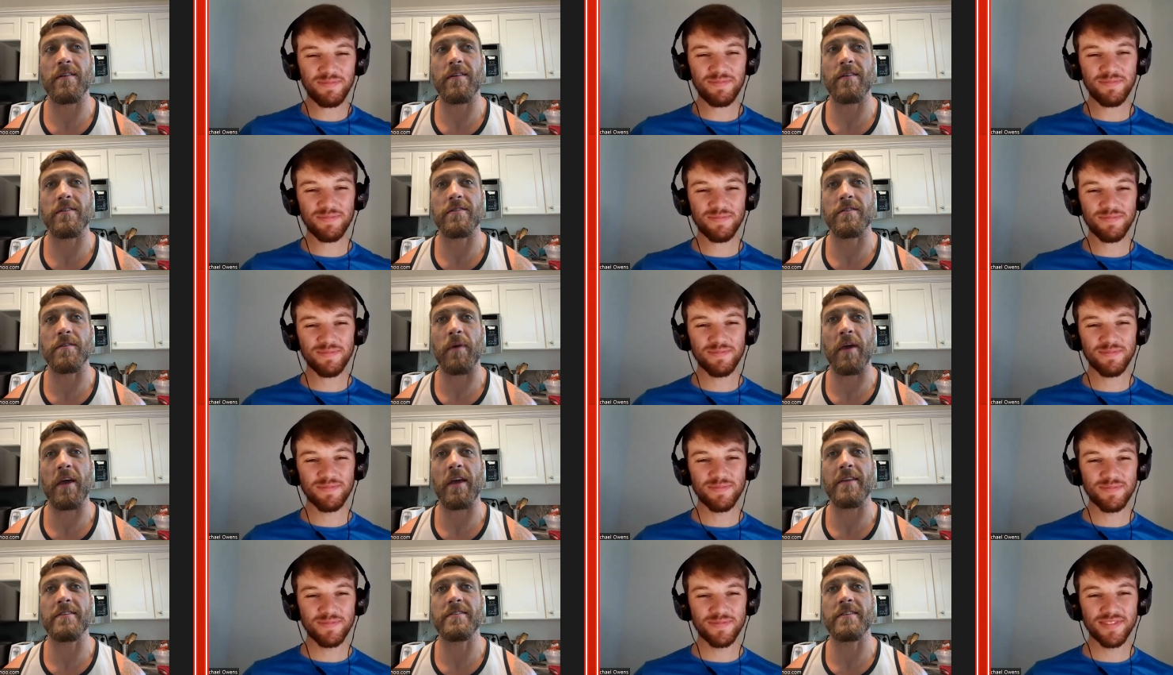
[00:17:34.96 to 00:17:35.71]
Speaker 1: some
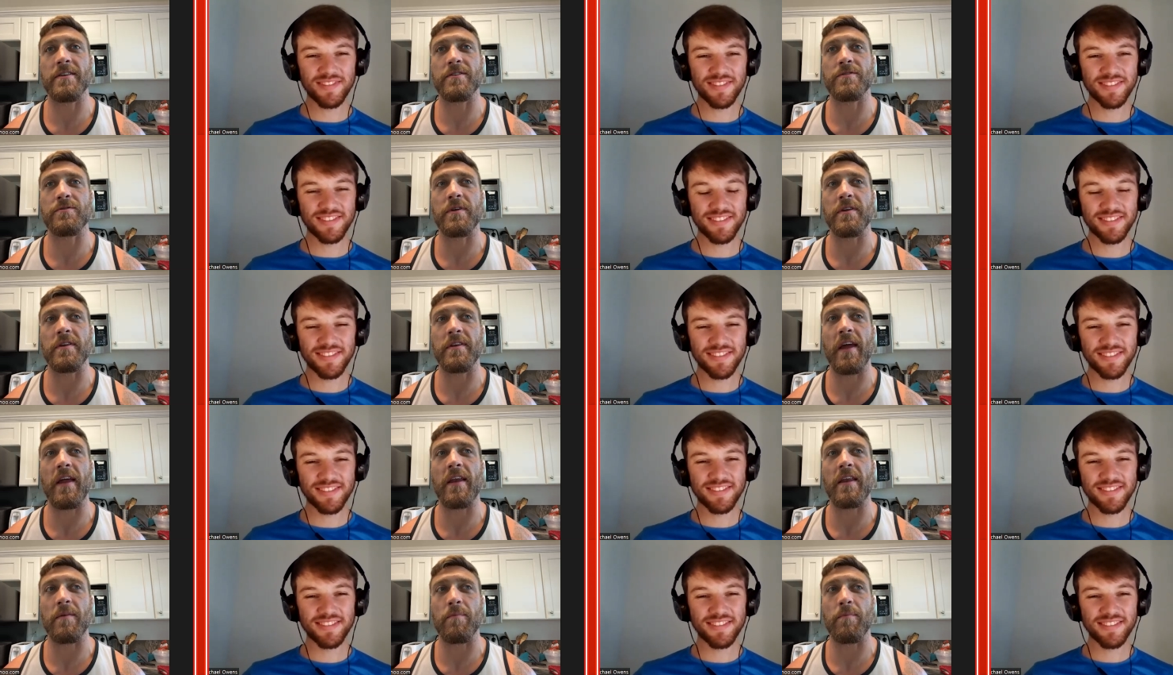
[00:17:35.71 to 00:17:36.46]
ancestry
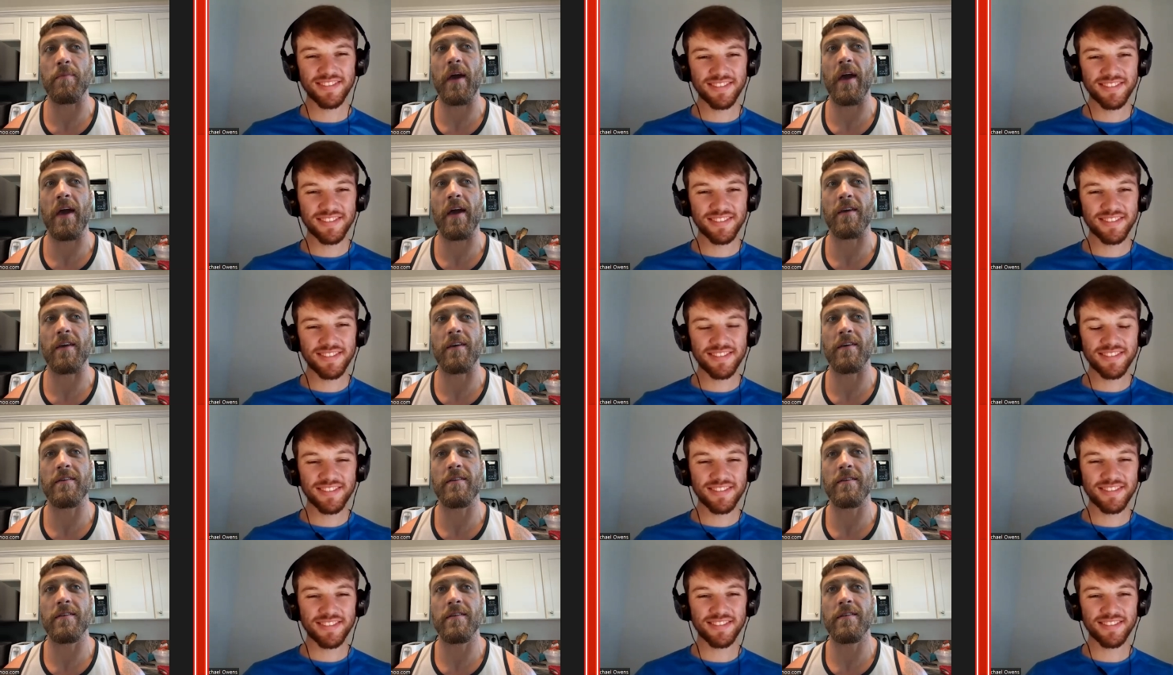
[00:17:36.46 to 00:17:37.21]
dating back
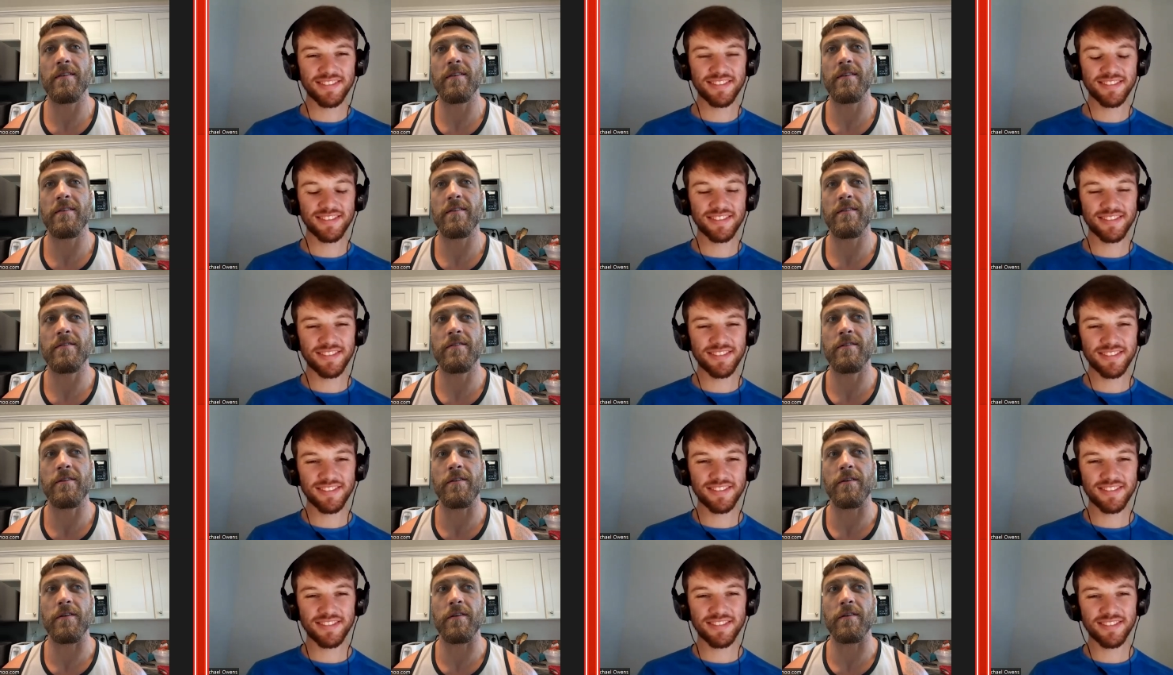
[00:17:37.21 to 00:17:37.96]
to
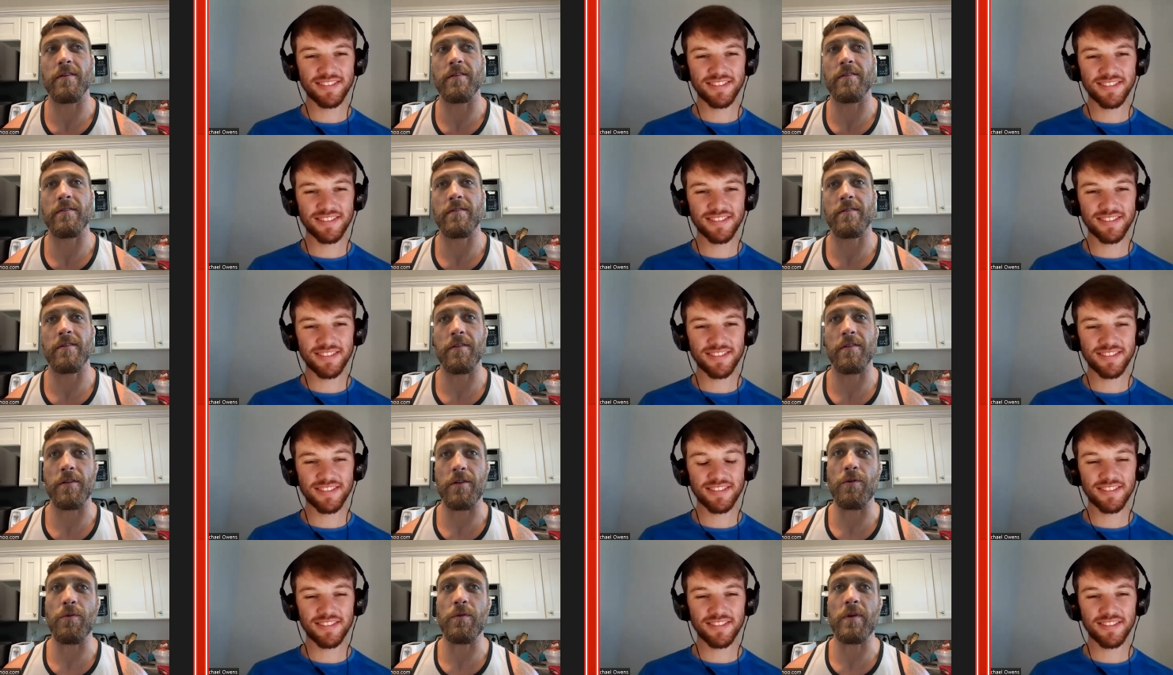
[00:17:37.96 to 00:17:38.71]
the to
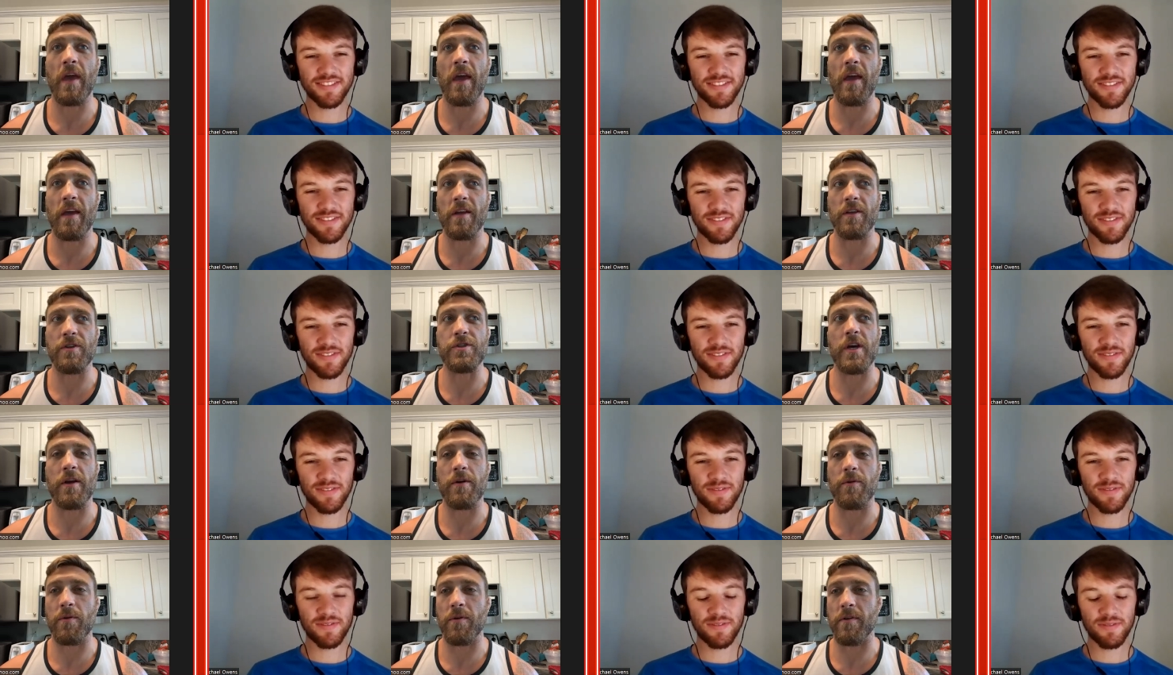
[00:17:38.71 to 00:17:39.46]
the UK in
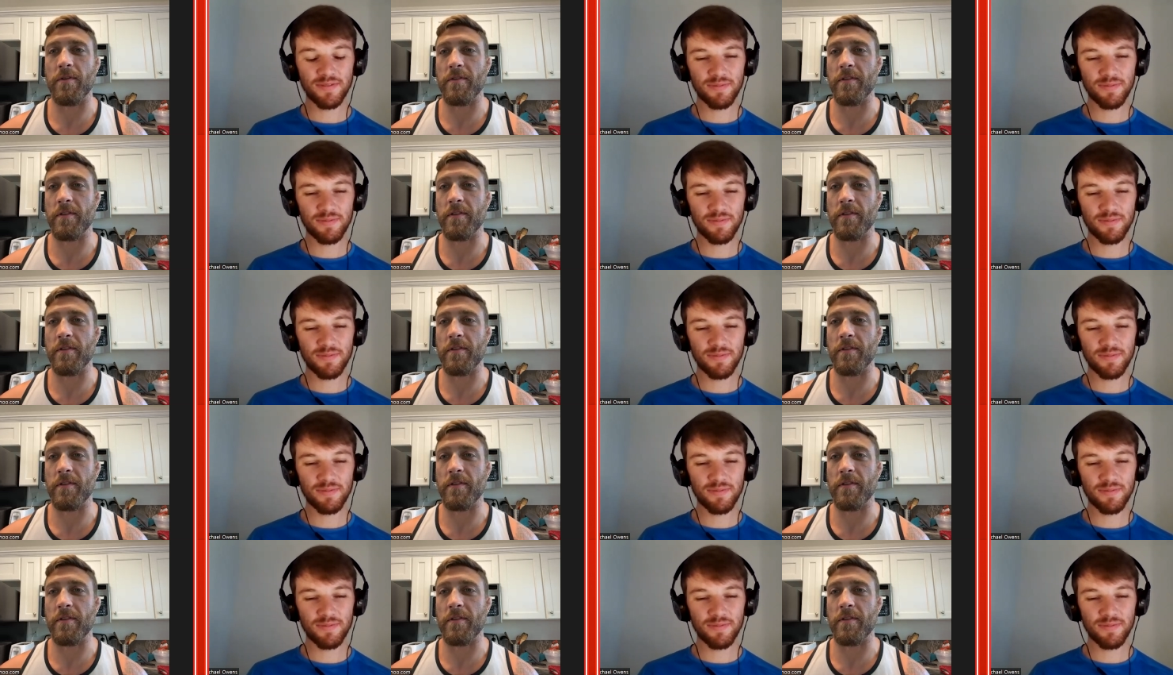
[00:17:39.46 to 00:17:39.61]
general.